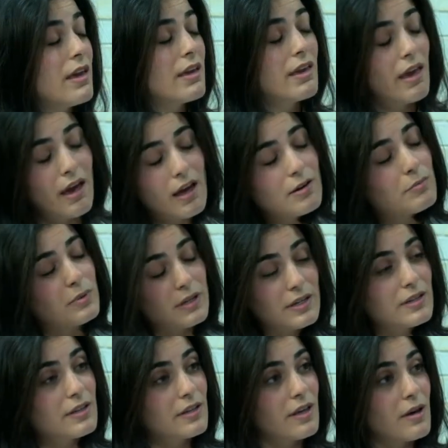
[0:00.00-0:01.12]
can
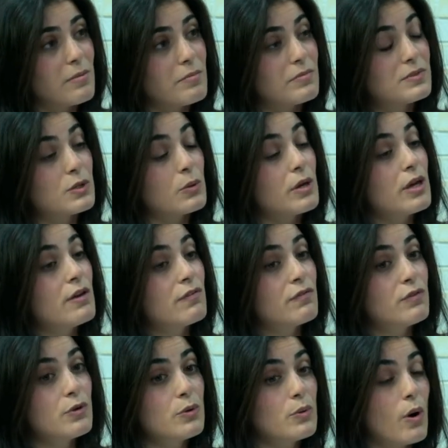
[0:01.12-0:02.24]
be. So
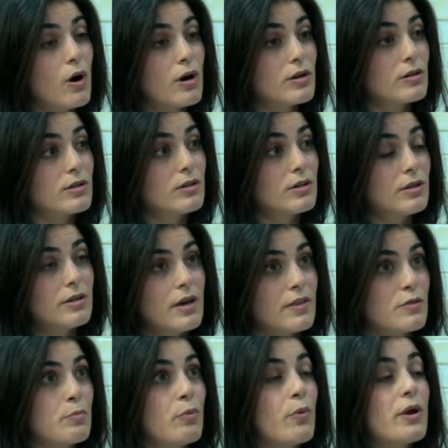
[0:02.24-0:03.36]
if you are
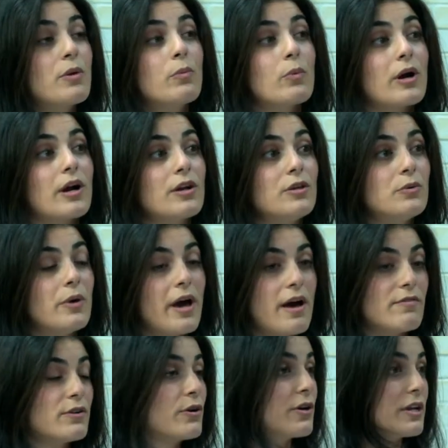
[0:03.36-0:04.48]
at the point where you
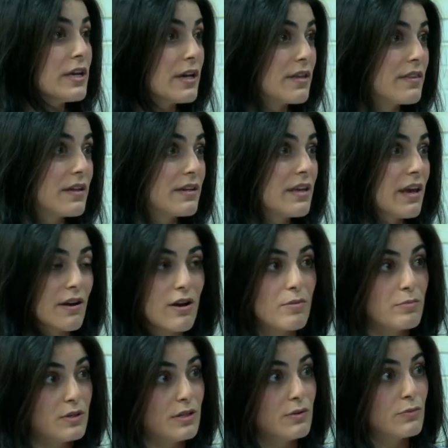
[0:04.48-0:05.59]
have a hernia that
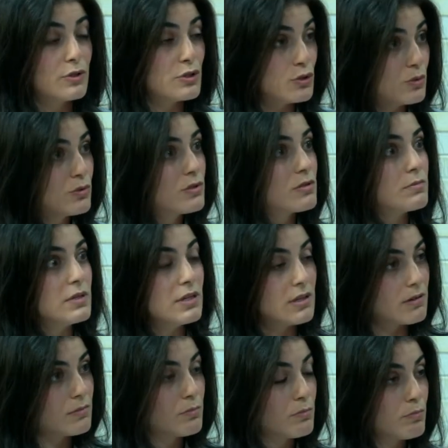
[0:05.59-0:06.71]
cannot be reduced,
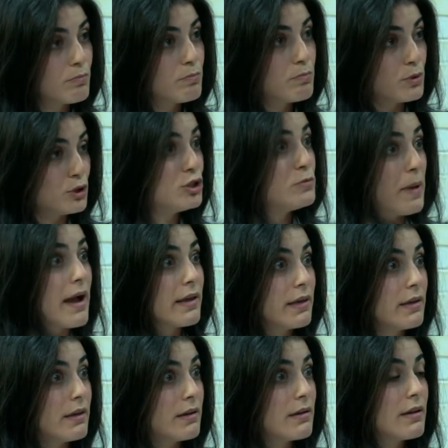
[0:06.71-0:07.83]
meaning pushed back
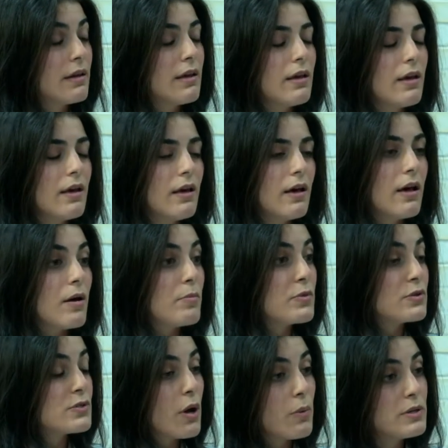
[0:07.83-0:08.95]
in,
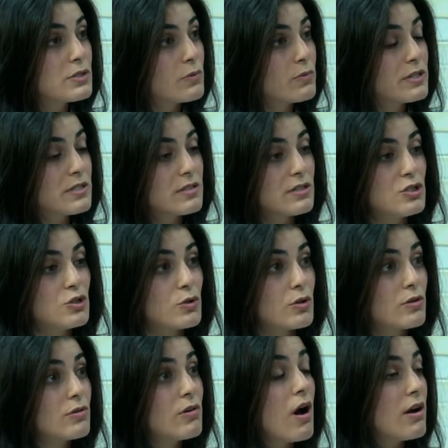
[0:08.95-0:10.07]
there's always a risk that your
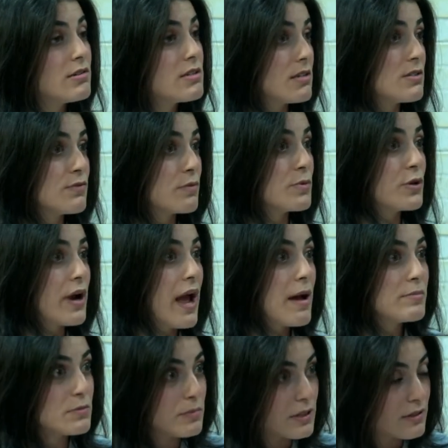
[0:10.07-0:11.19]
contents from your
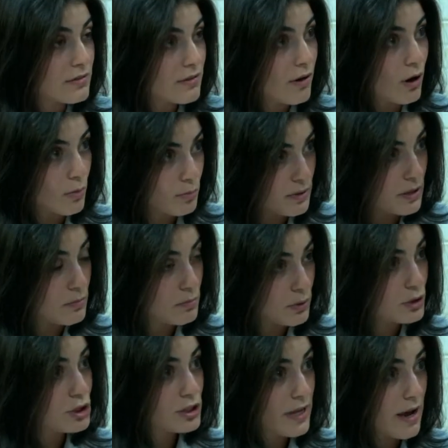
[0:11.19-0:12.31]
abdomen are being
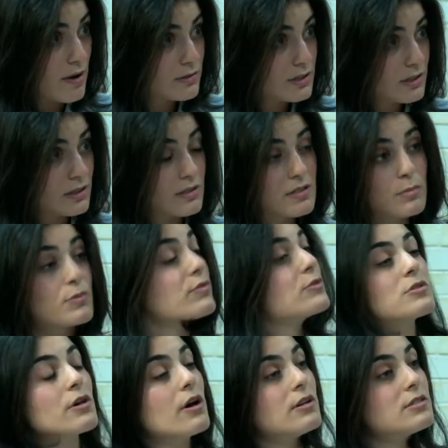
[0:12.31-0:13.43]
pushed out. And some of
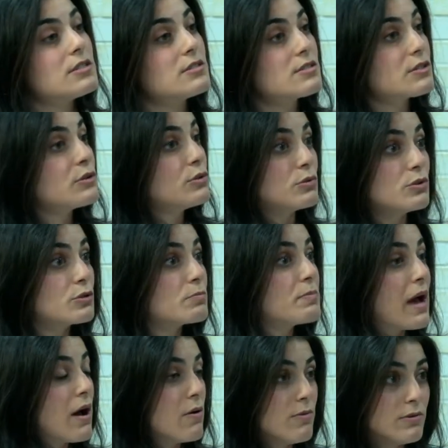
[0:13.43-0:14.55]
those contents include your
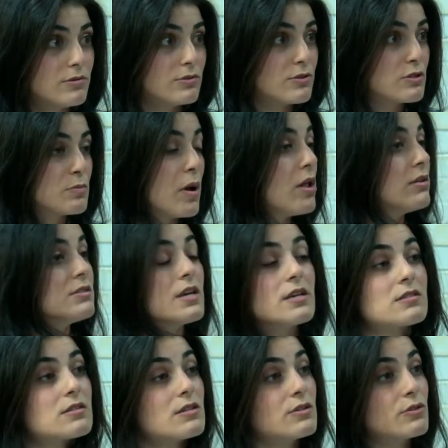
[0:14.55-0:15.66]
bowel, your small
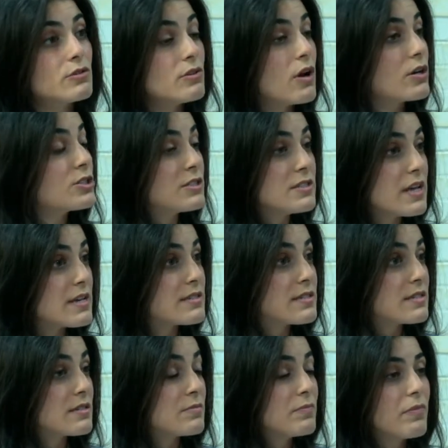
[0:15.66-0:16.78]
intestine, your large
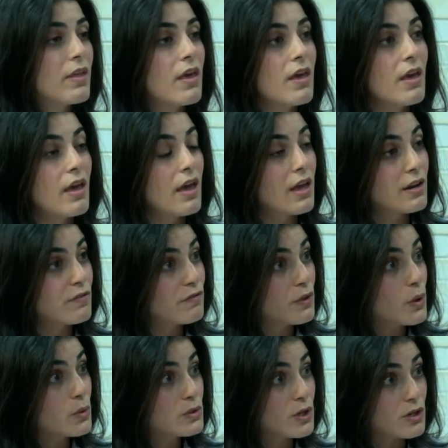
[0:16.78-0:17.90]
intestine. And if
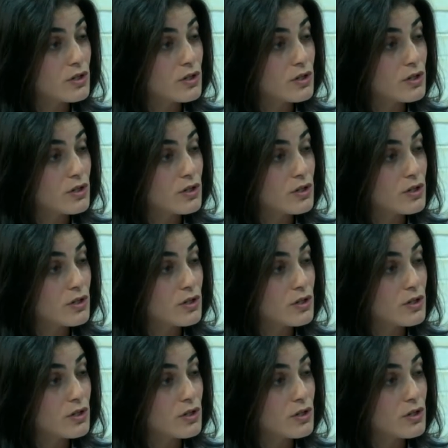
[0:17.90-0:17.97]
those are